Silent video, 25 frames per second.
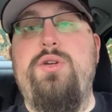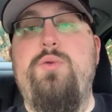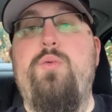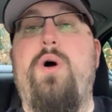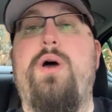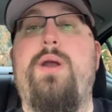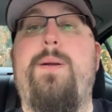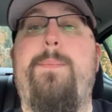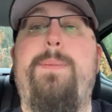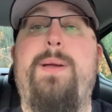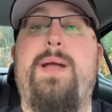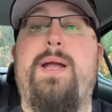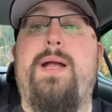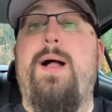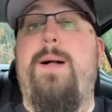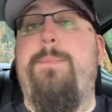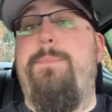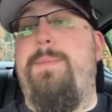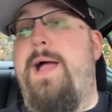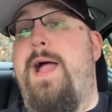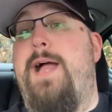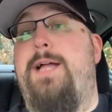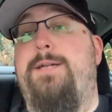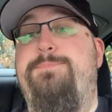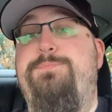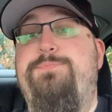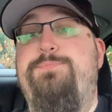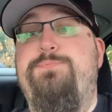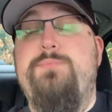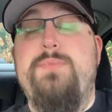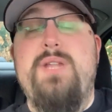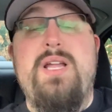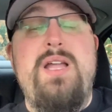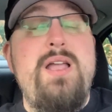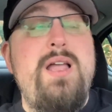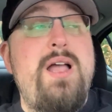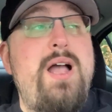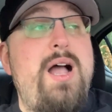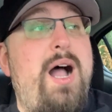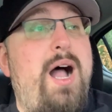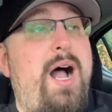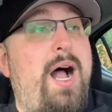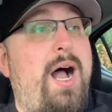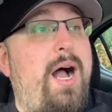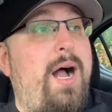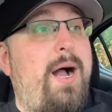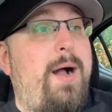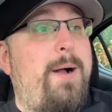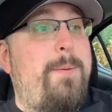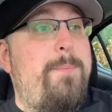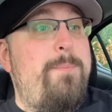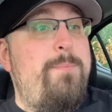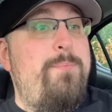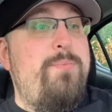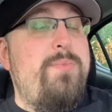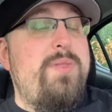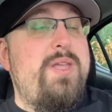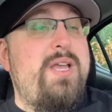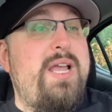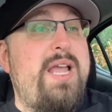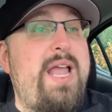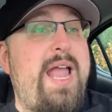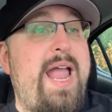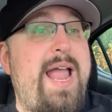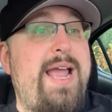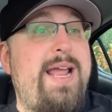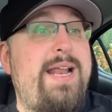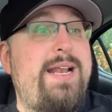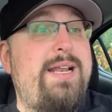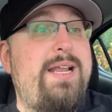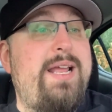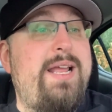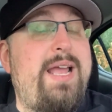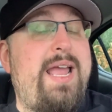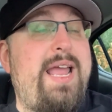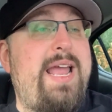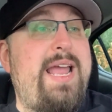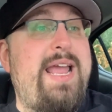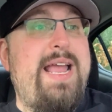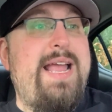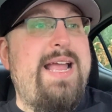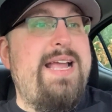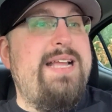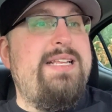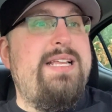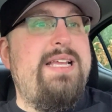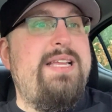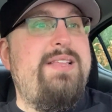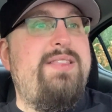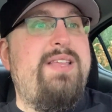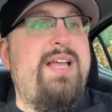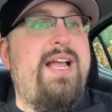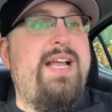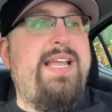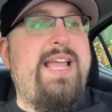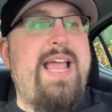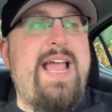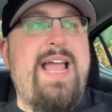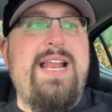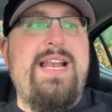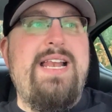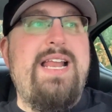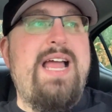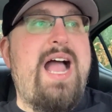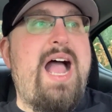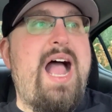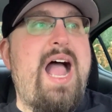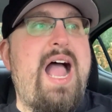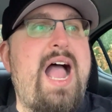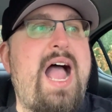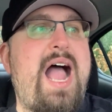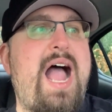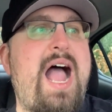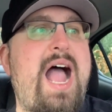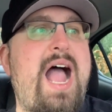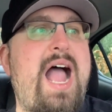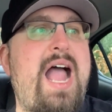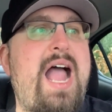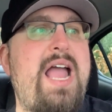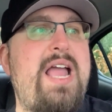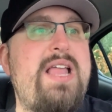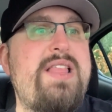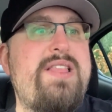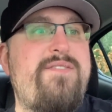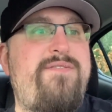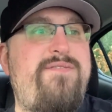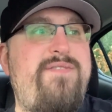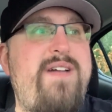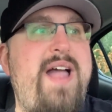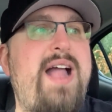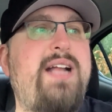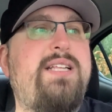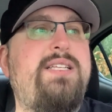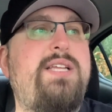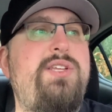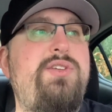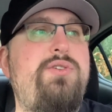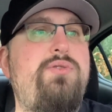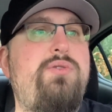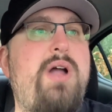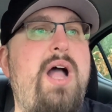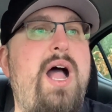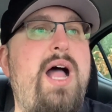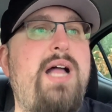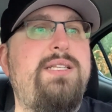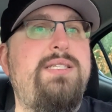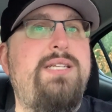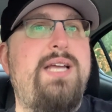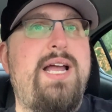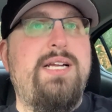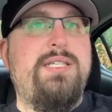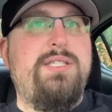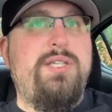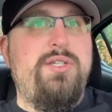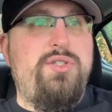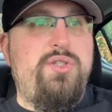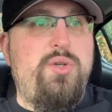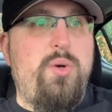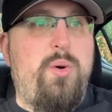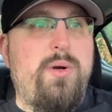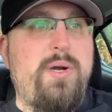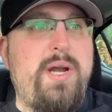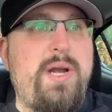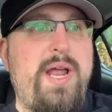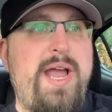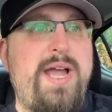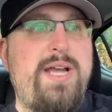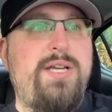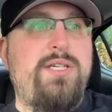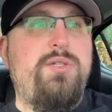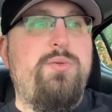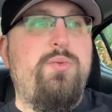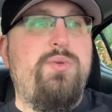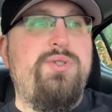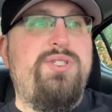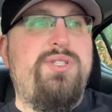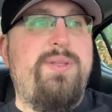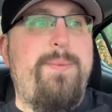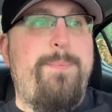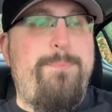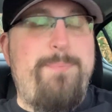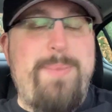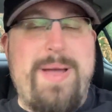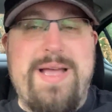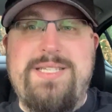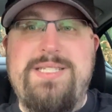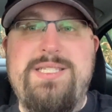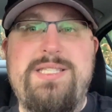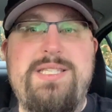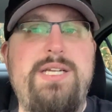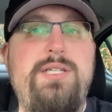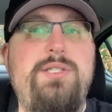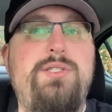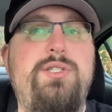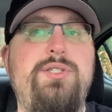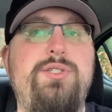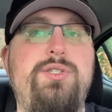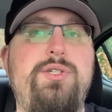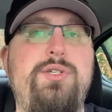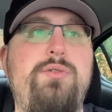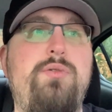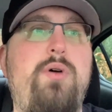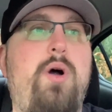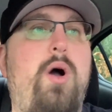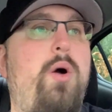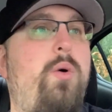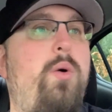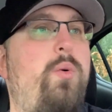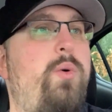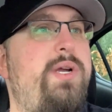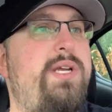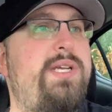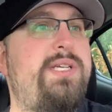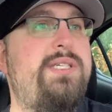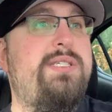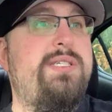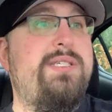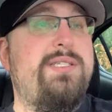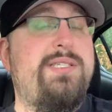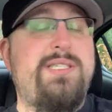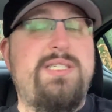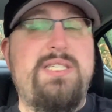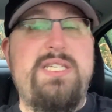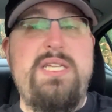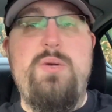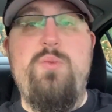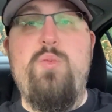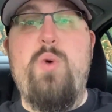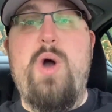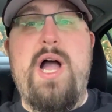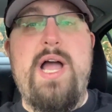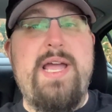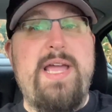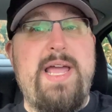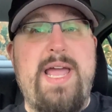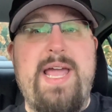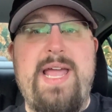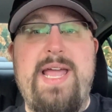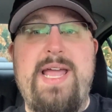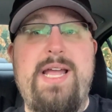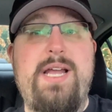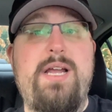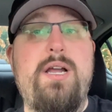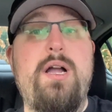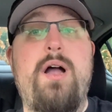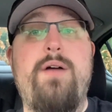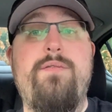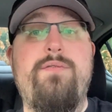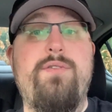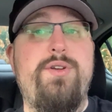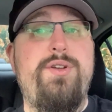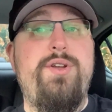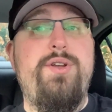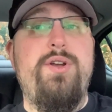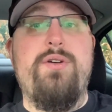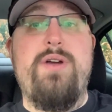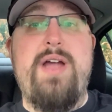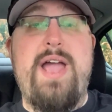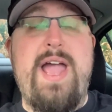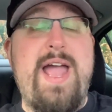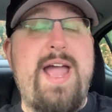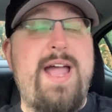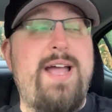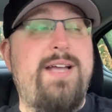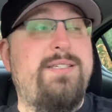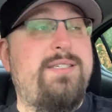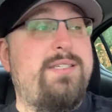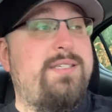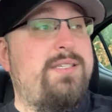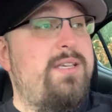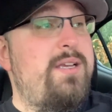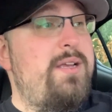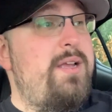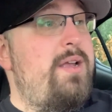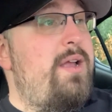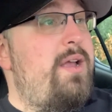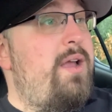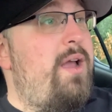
you want to pick up at. Um, and it, again, the fact that you contacted DoorDash was the best thing to do. Always C Y A, cover your ass,